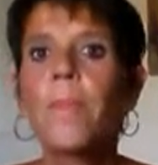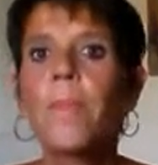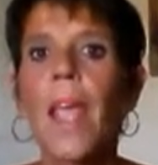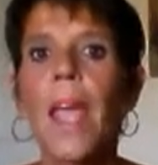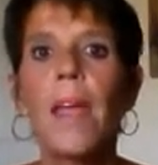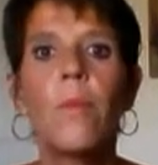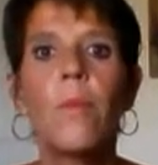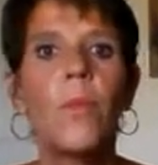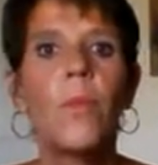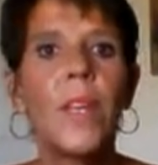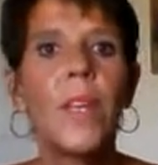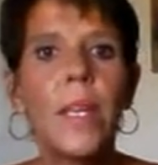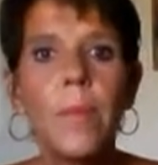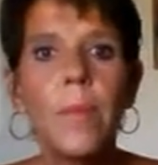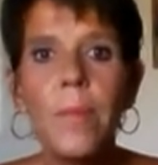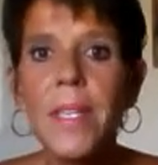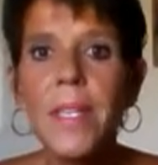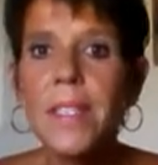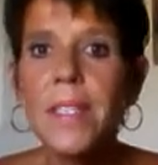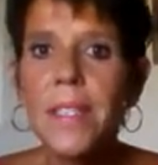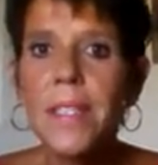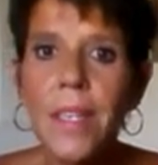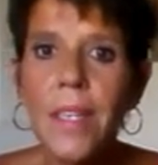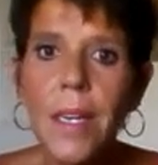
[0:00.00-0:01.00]
And we can be
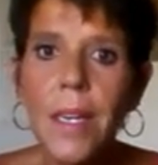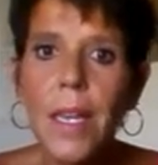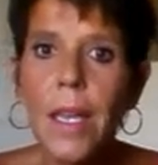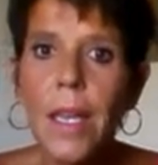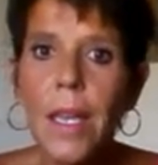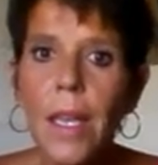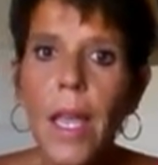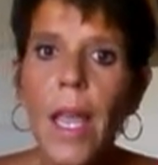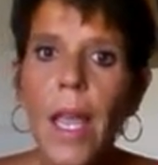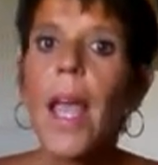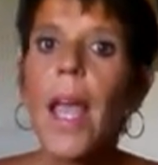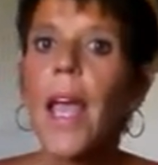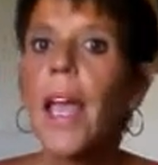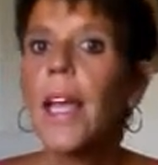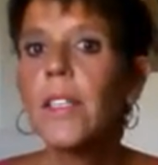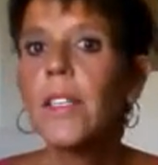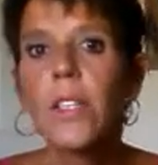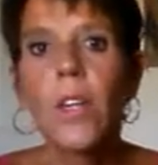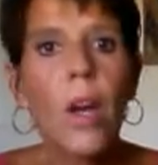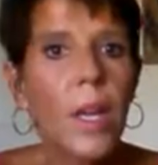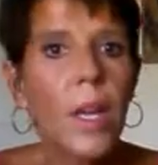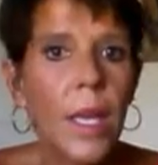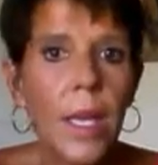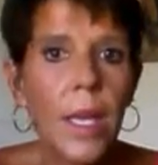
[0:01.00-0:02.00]
sitting and
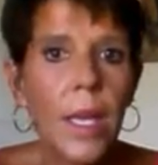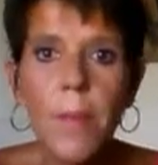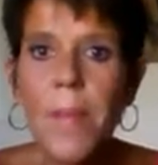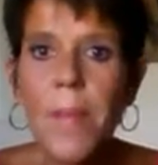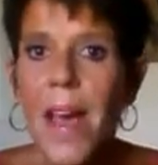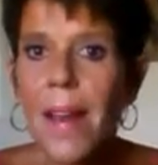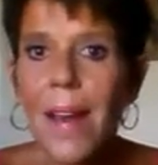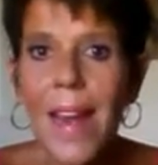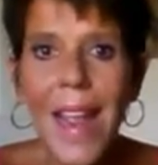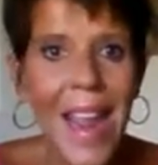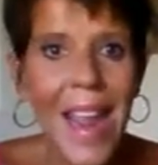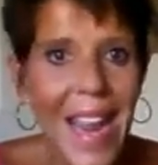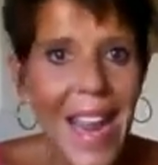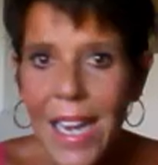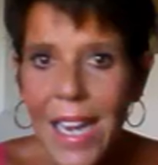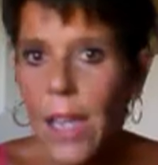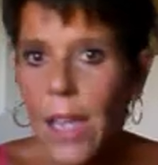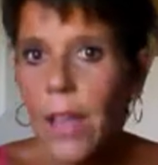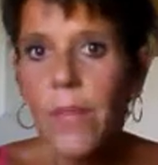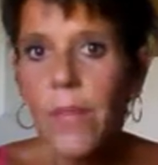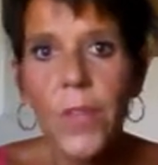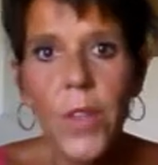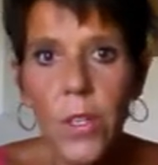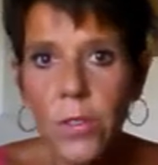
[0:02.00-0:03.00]
talking about any
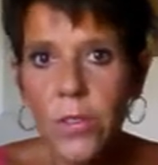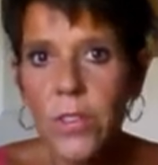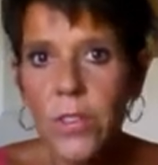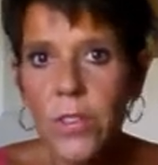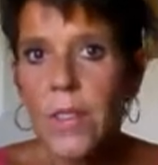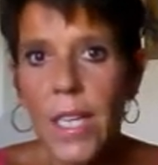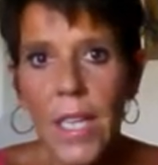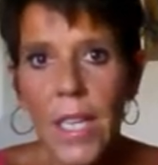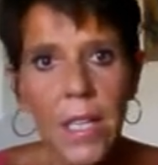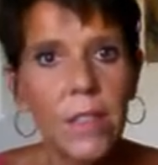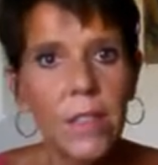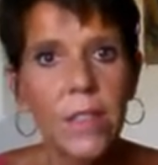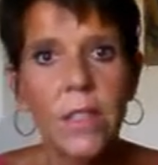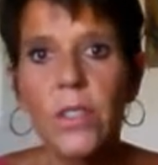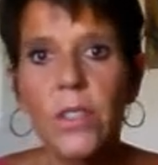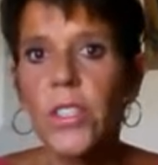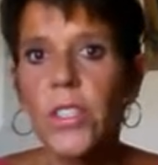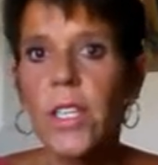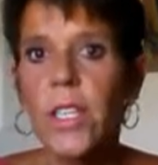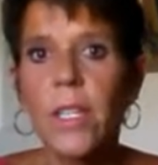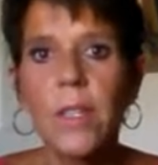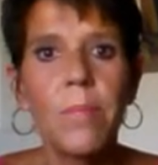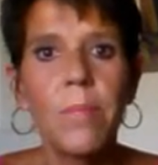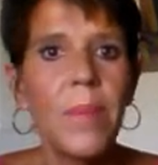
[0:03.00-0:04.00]
of those things. And
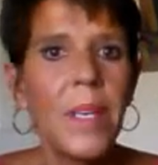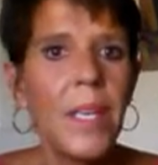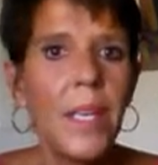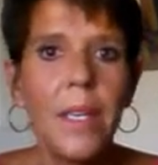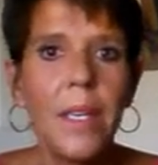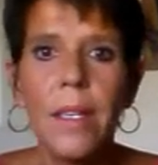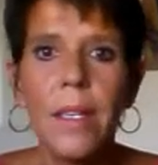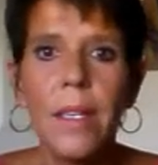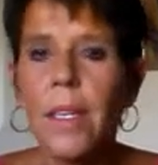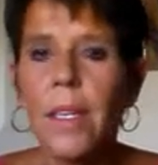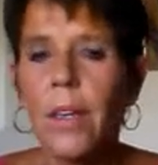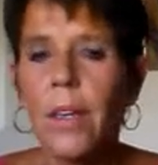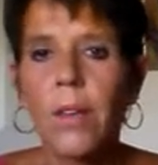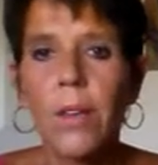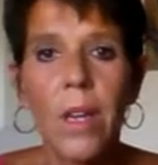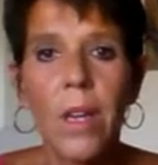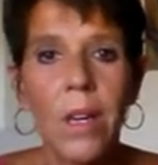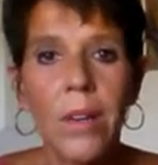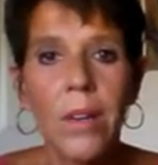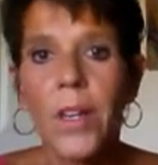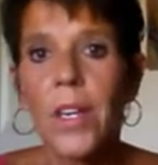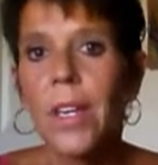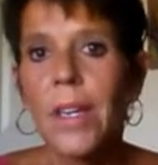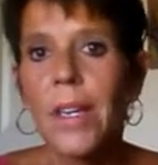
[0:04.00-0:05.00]
she can be, you know, kind
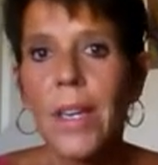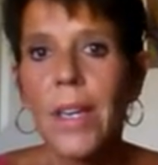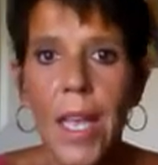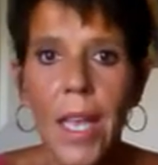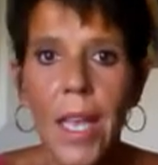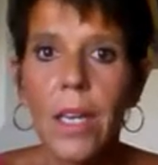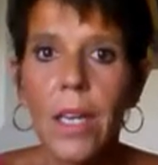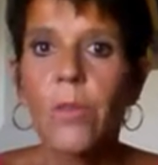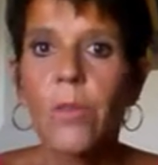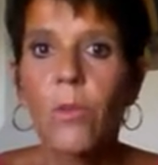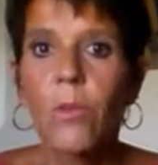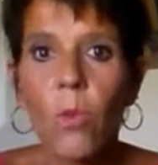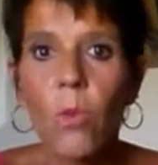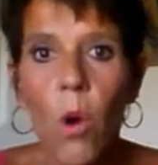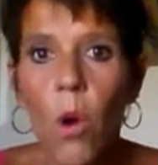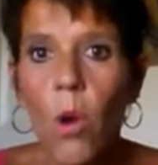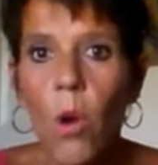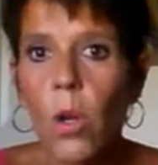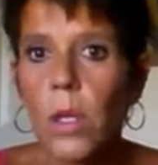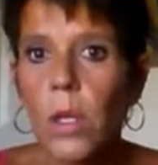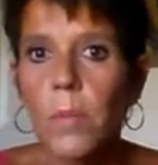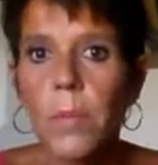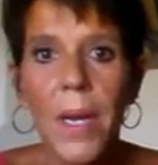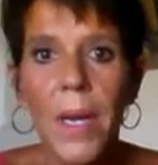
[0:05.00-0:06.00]
of on a negative
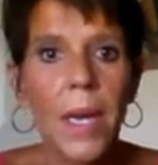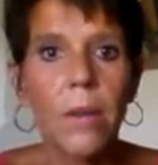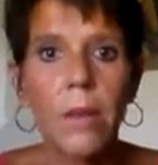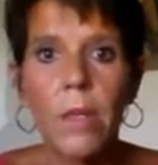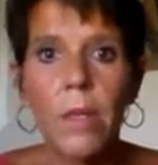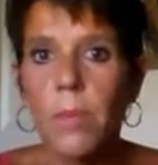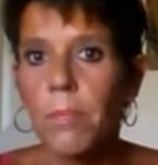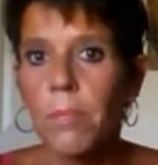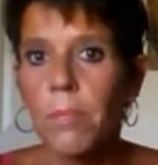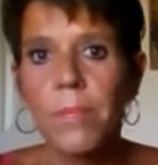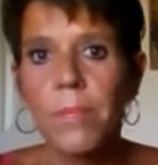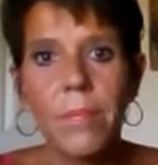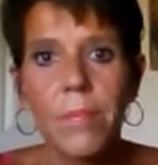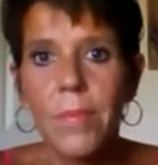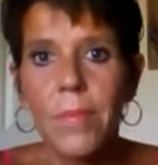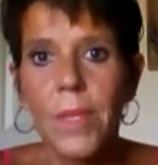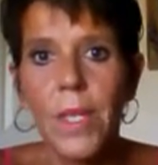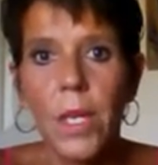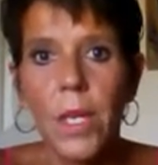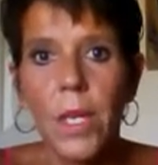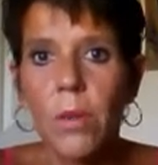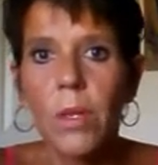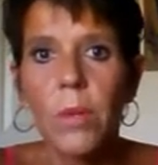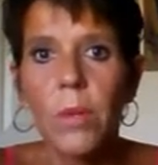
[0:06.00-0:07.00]
roll about, you
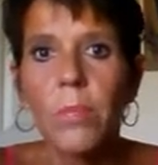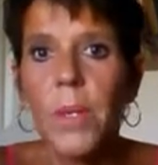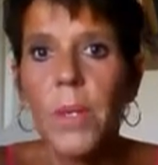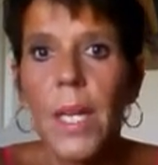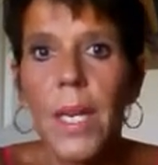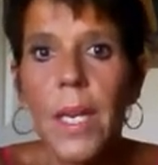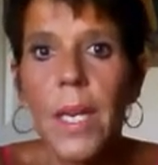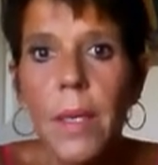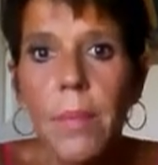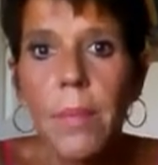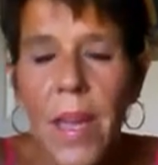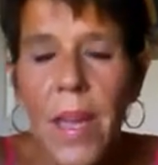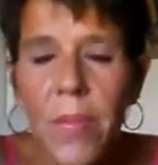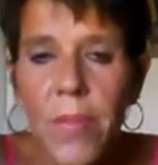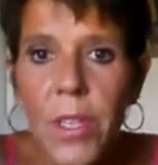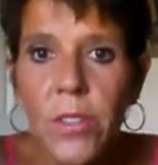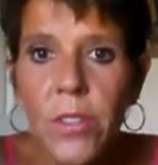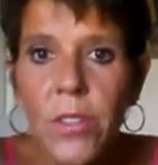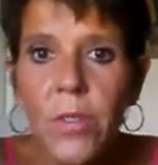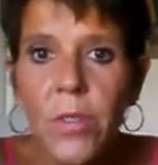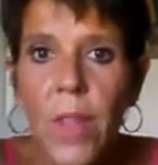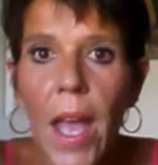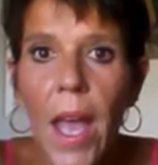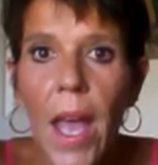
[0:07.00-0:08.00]
know, complaining about
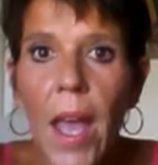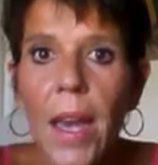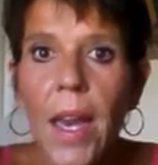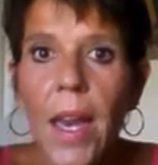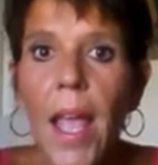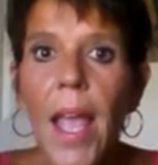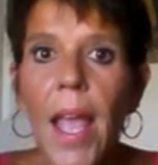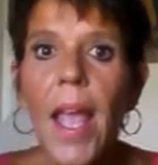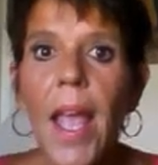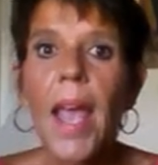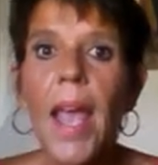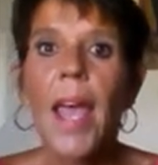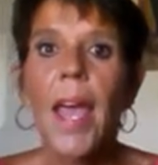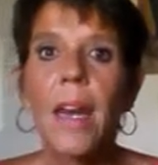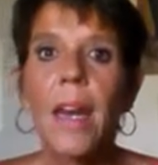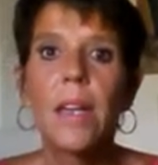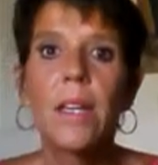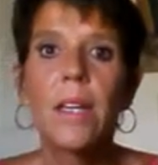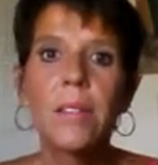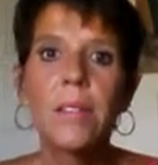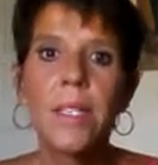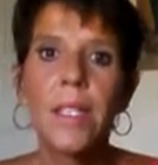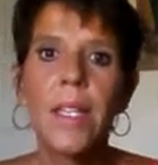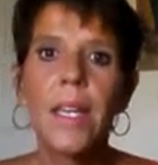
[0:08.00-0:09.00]
this or that. And
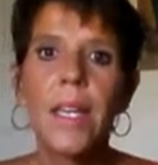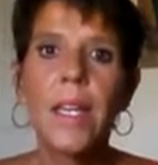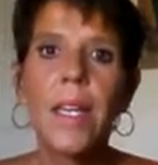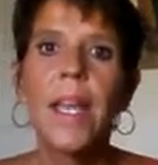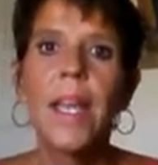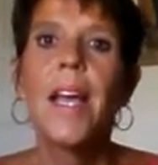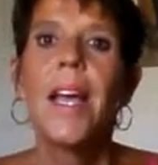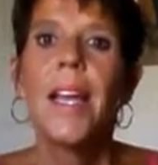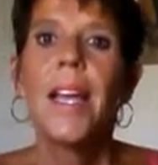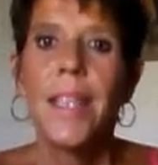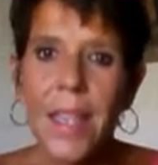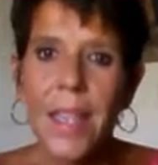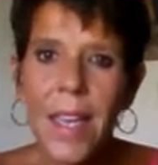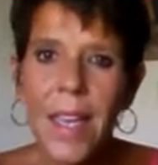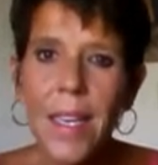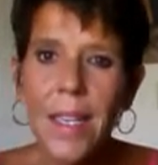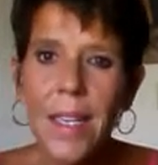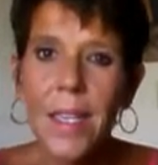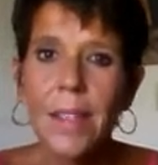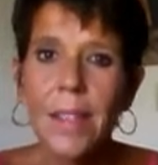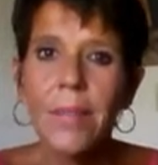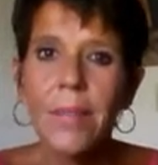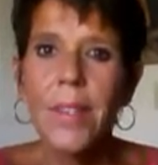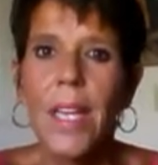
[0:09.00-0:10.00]
I'll say,
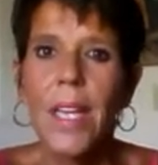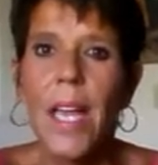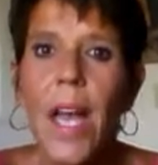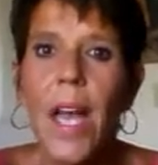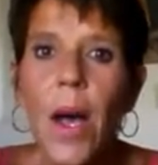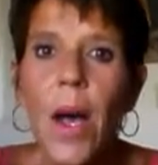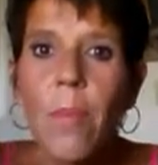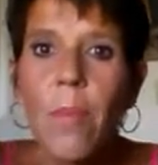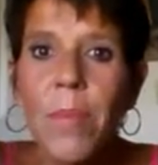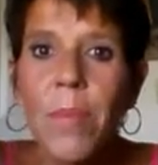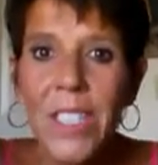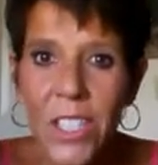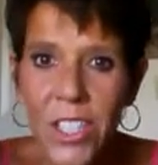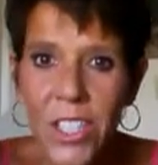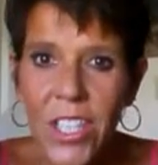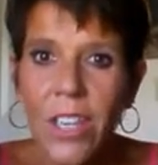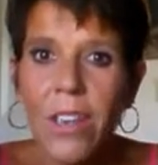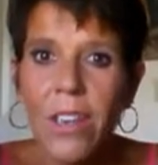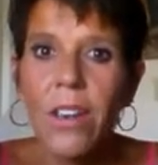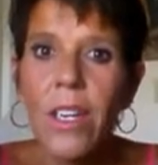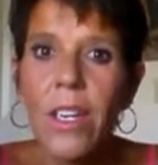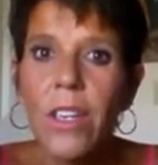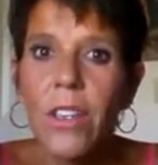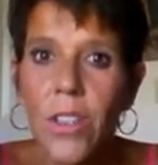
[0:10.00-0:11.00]
yeah, but
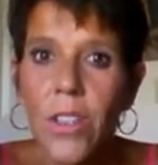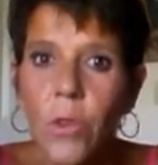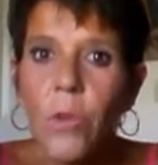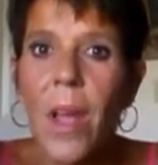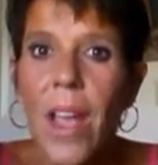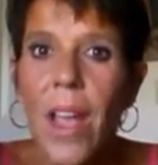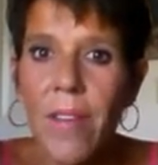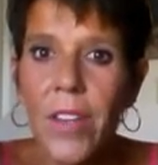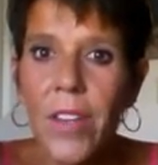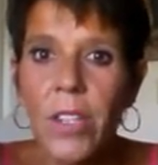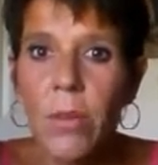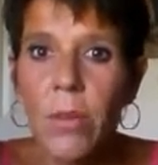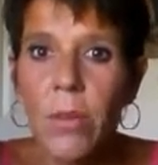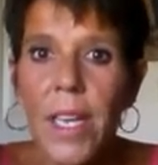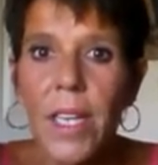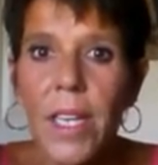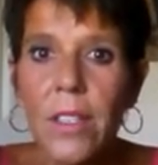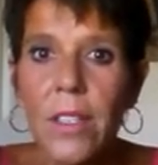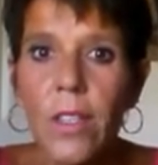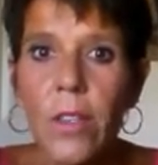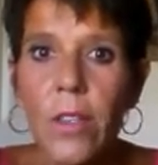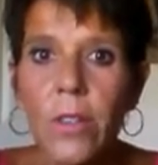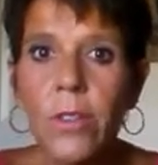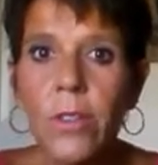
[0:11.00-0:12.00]
Sharon, you have a great
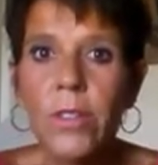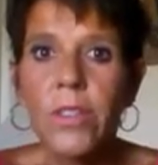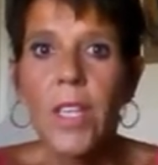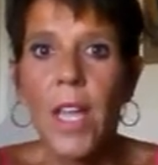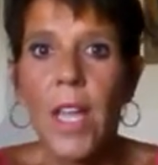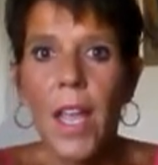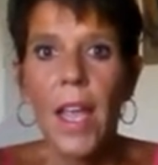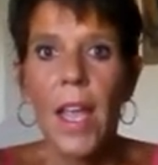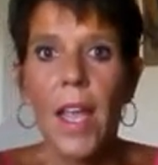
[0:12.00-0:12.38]
nose.